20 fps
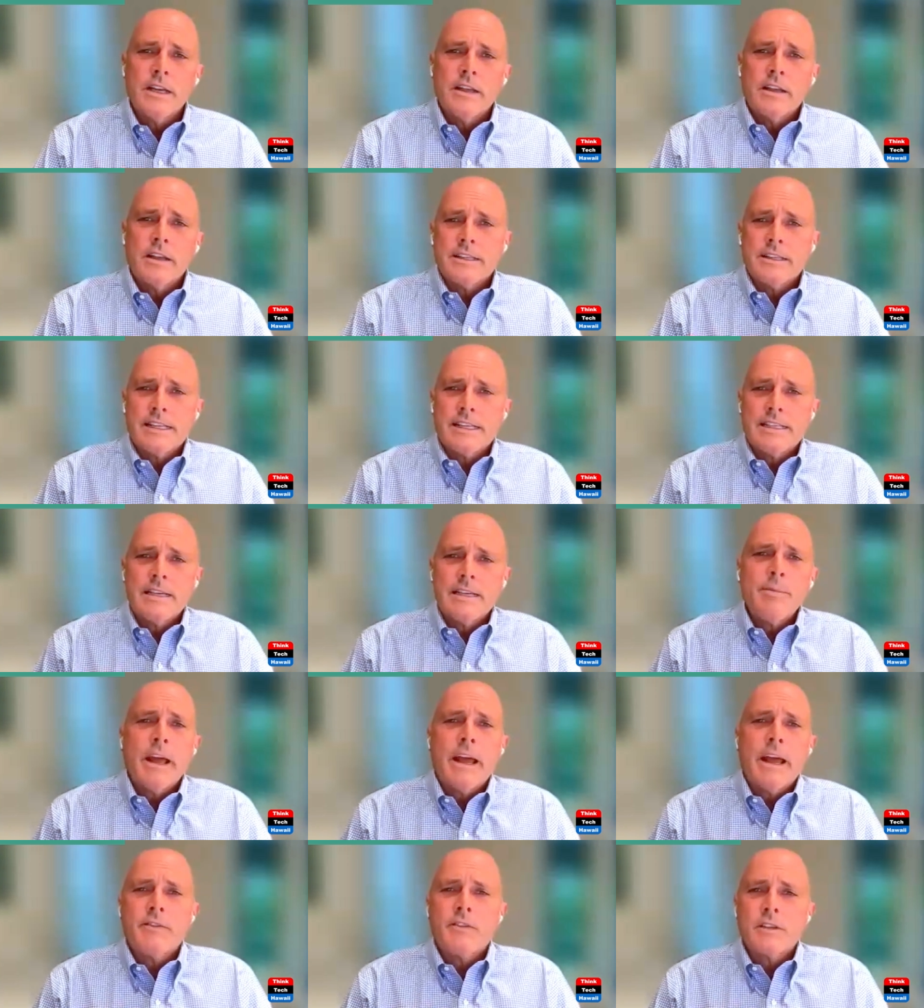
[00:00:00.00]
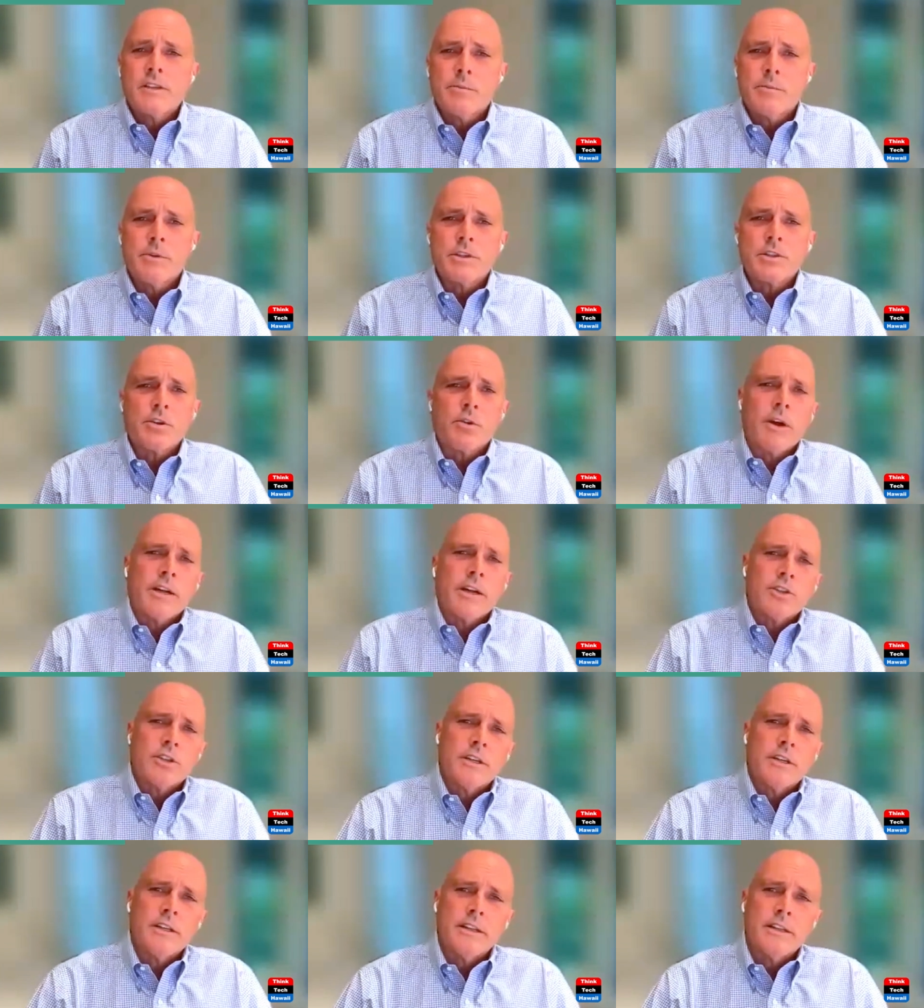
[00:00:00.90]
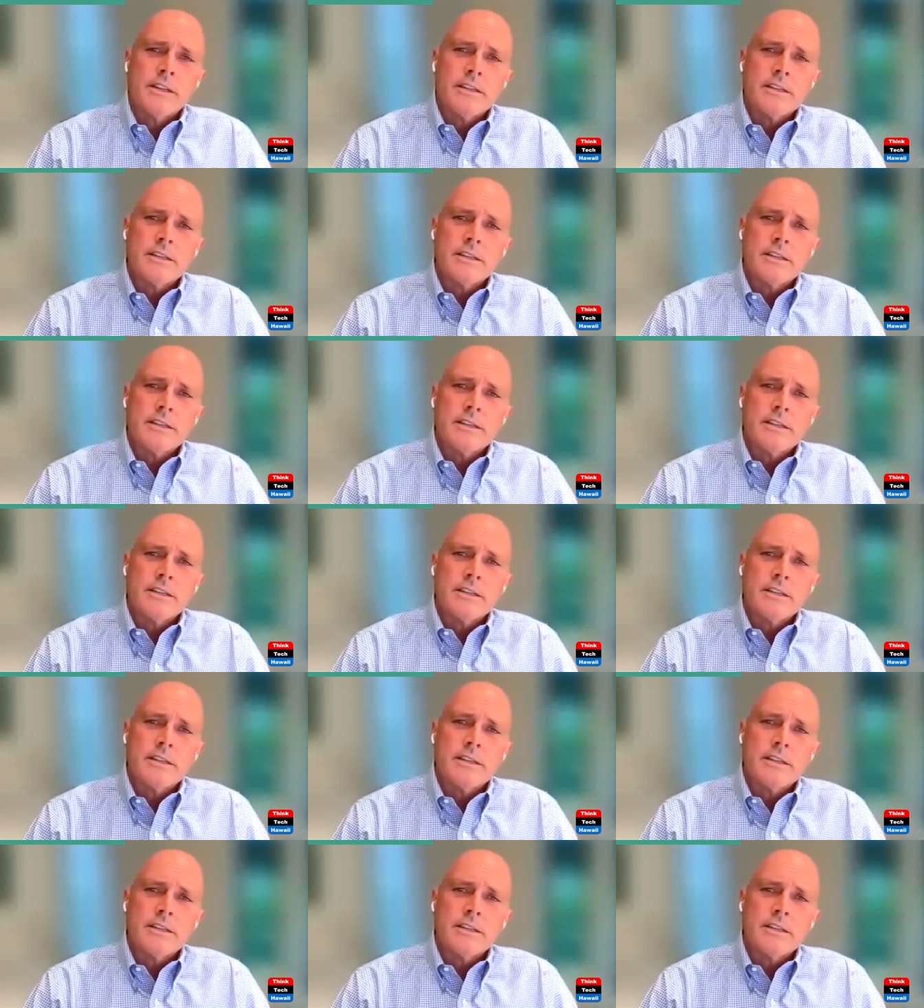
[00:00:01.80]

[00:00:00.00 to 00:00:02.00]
Because they seem to have some discretion in this